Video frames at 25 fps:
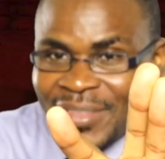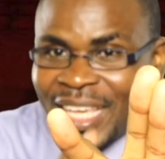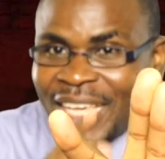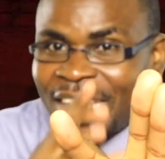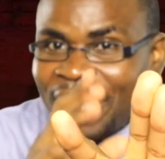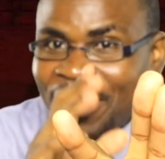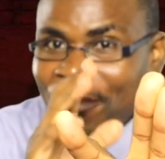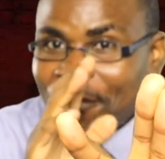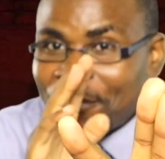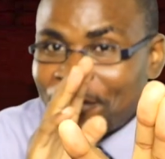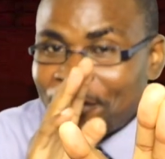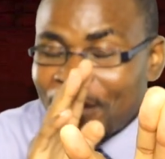
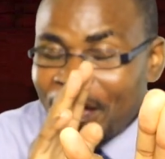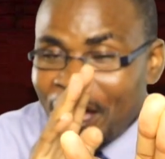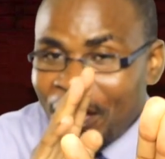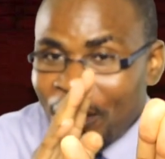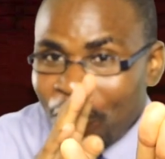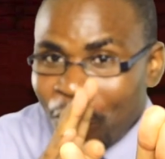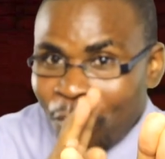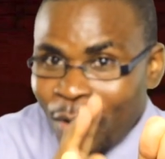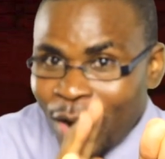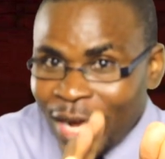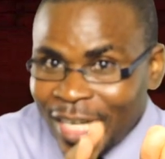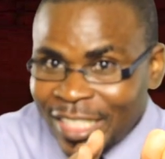If a
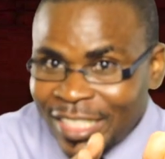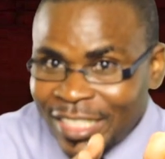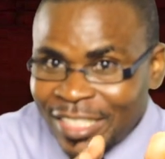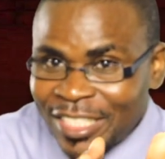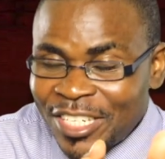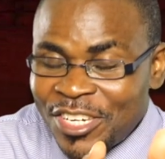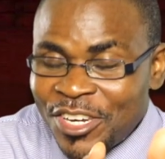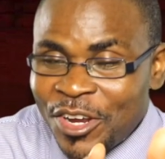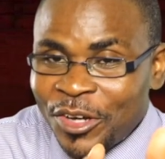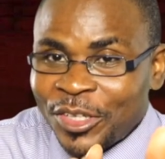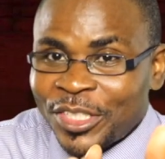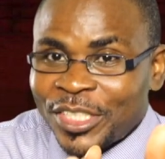white
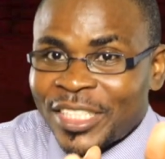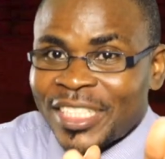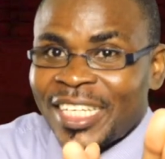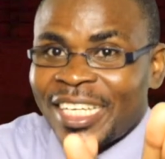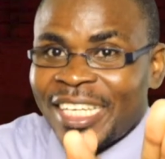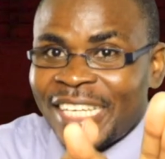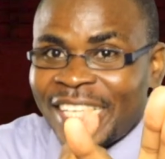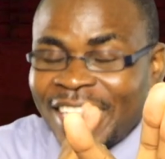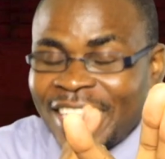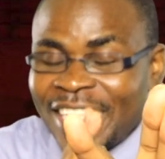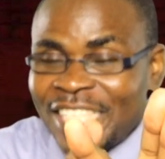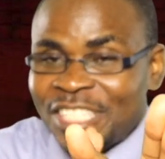note
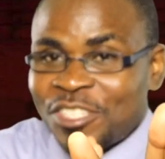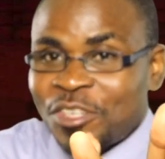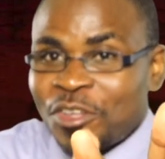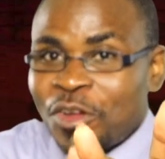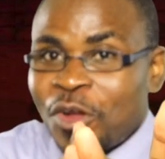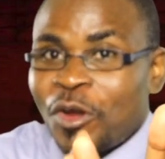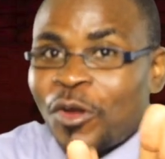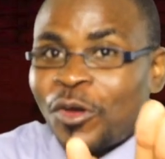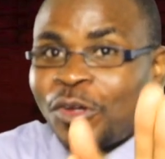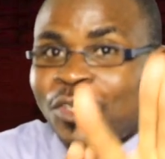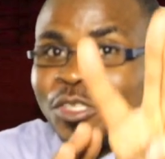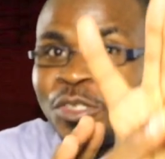is
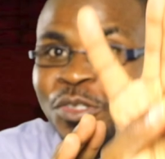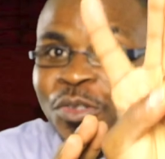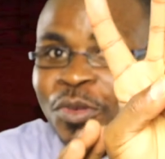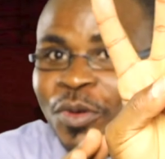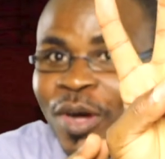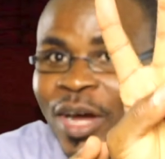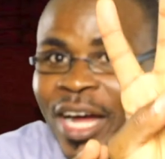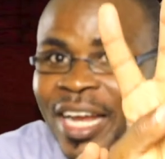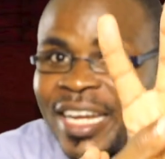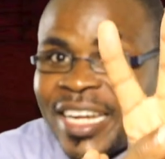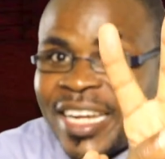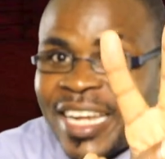close
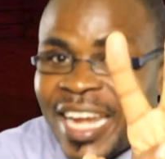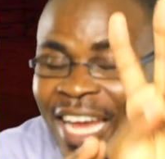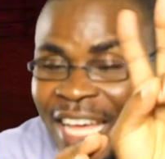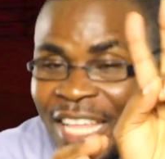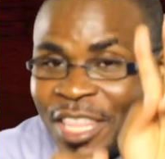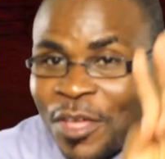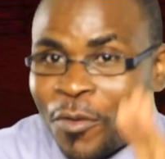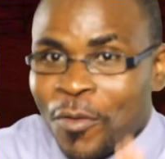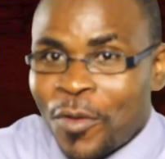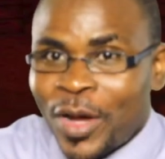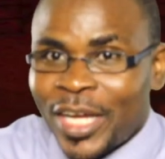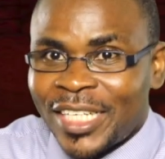to
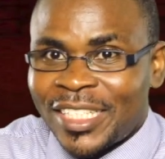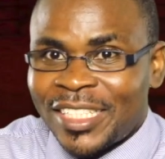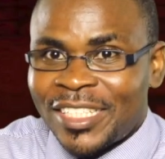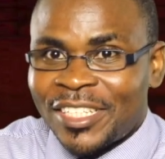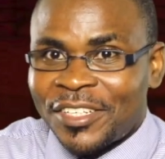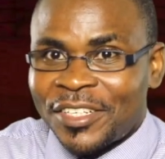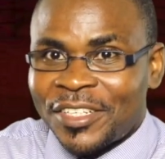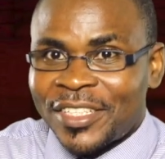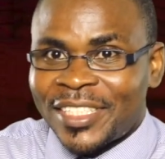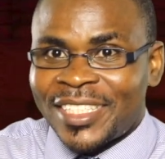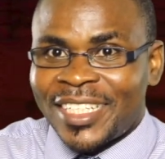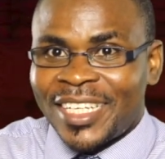another white
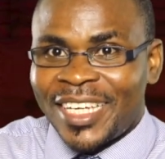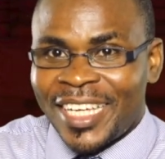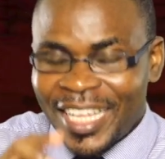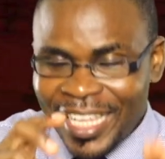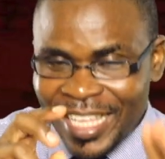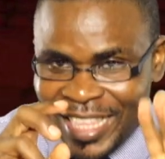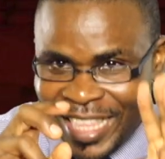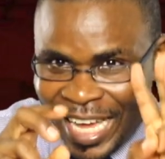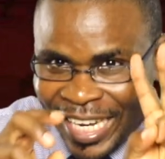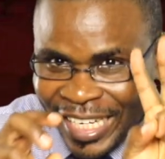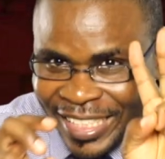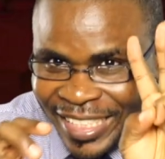note,
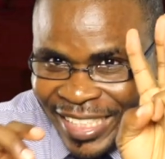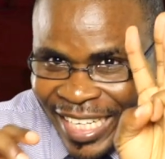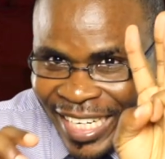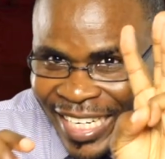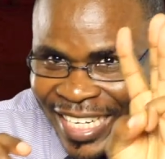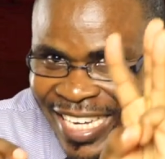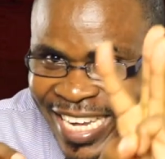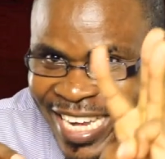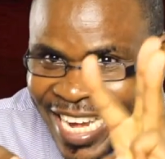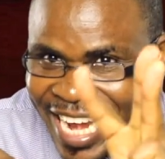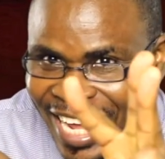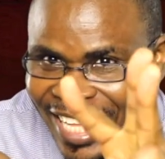that's
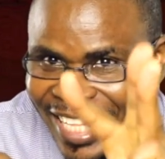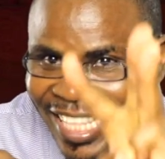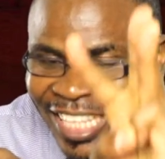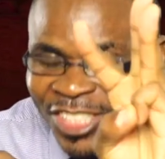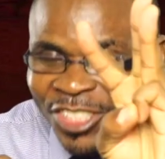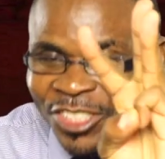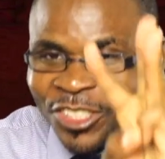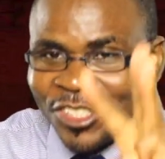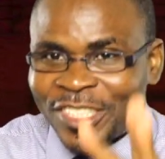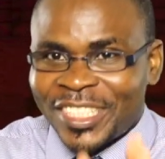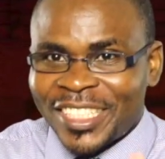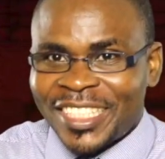another
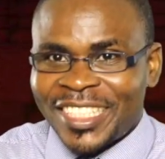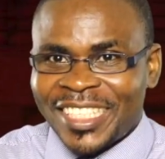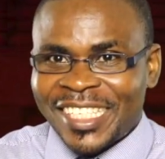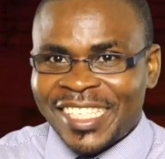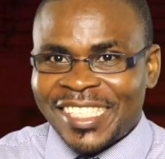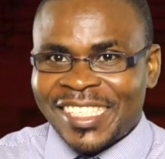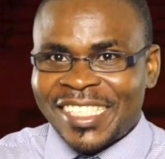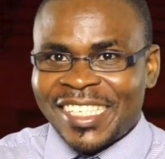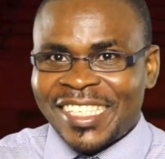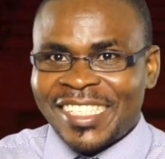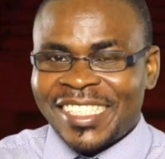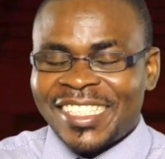short
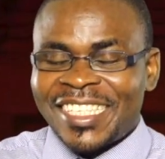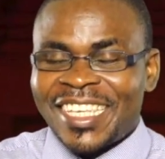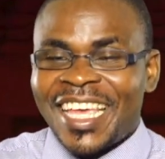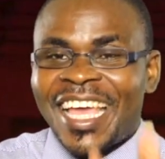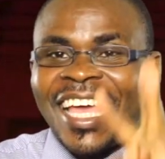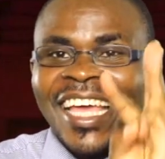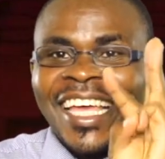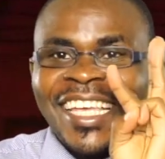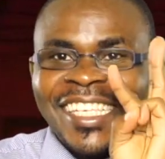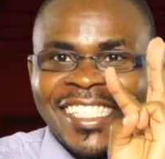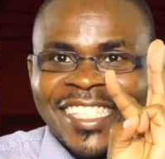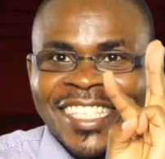distance.
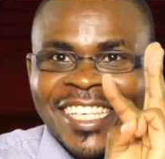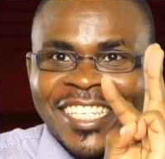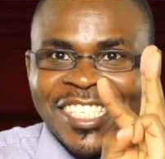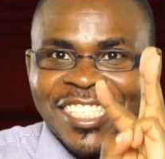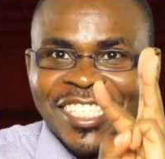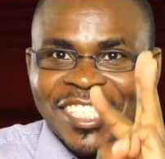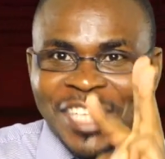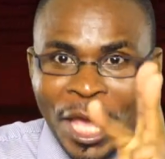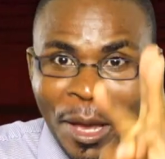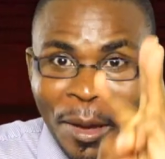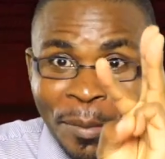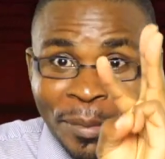It's the
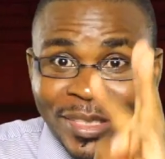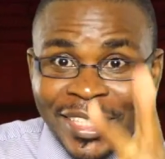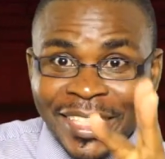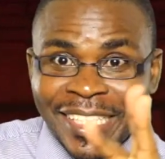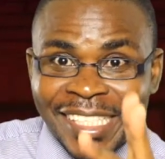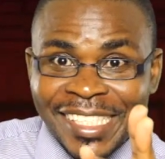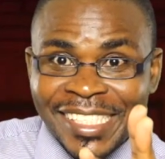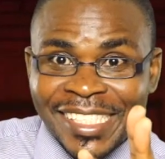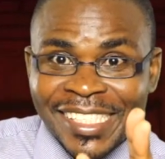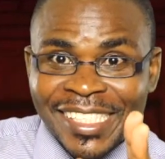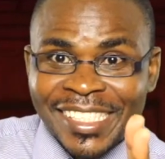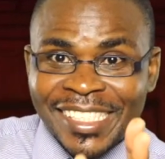same
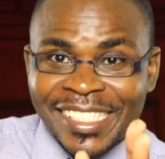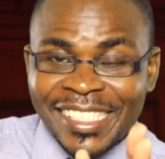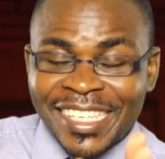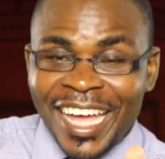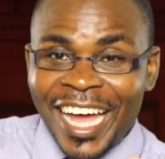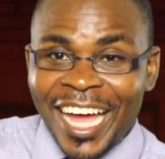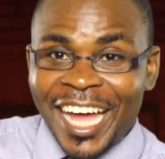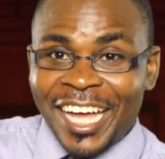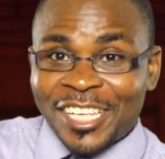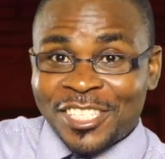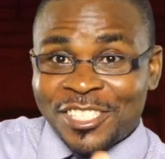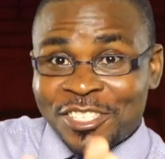distance
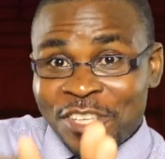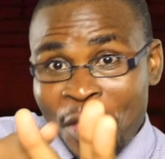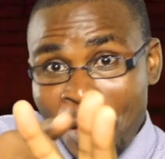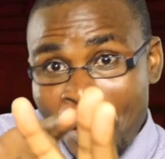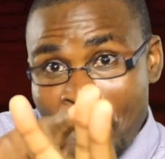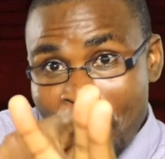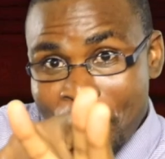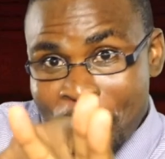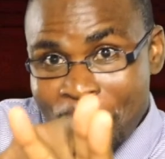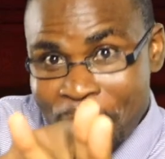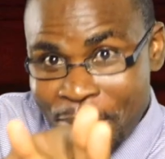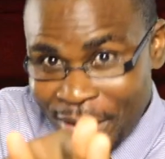as
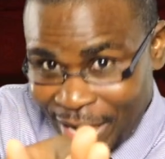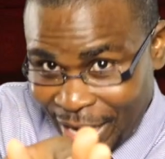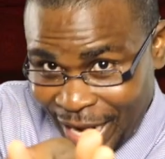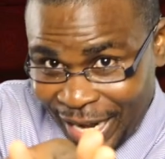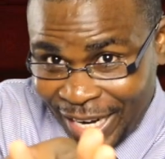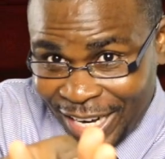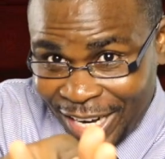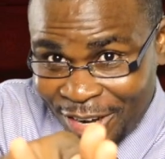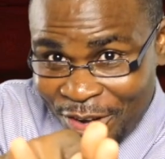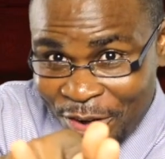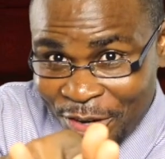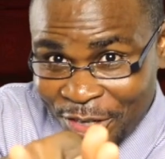
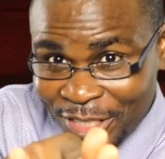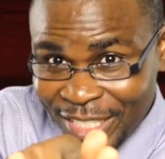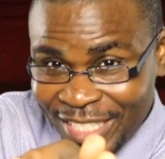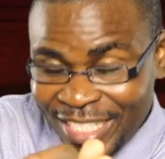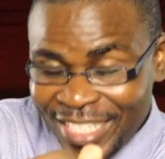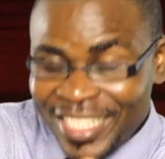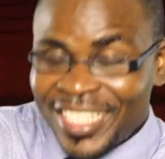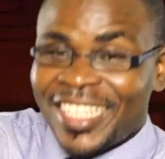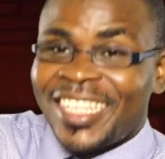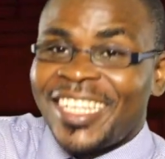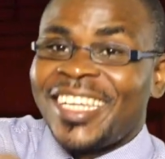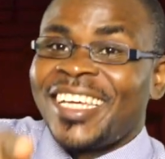black note
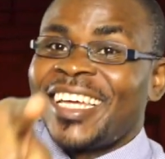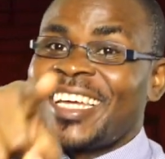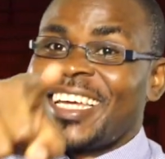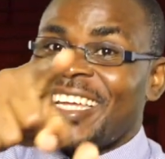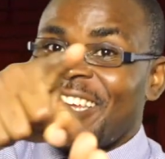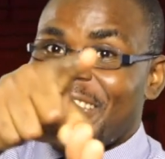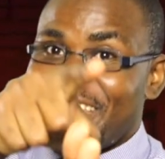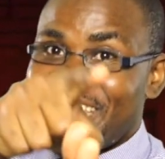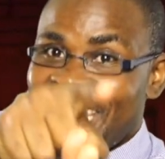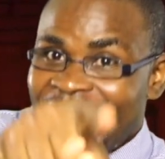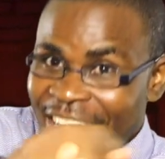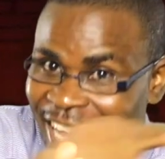
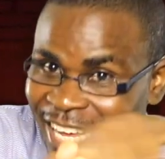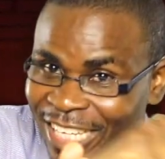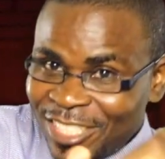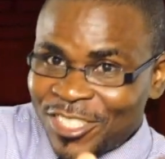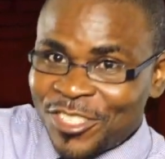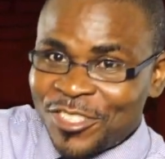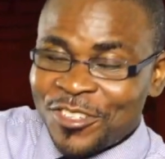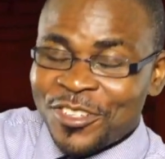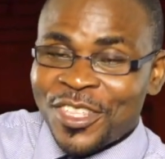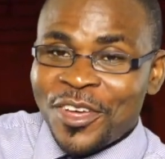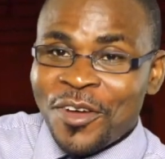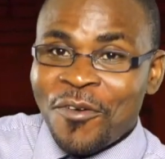next
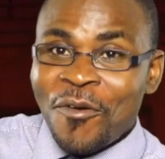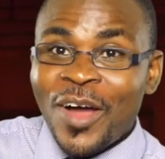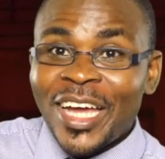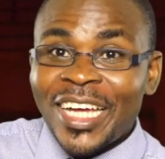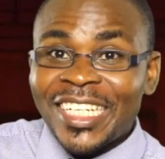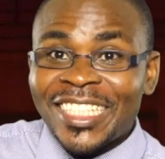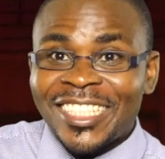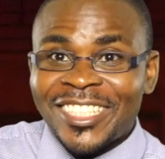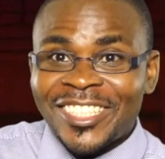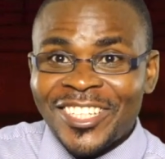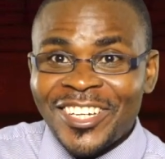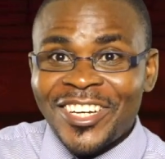to the
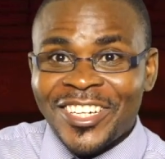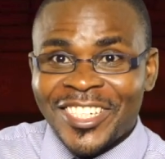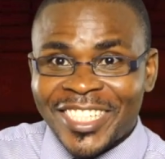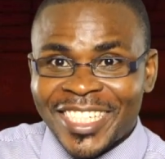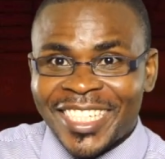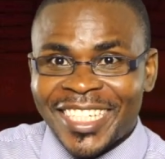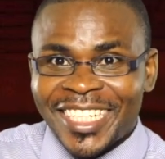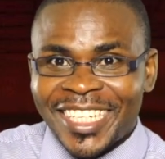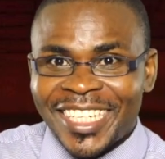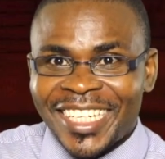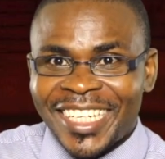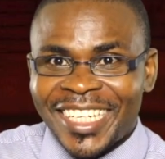white note,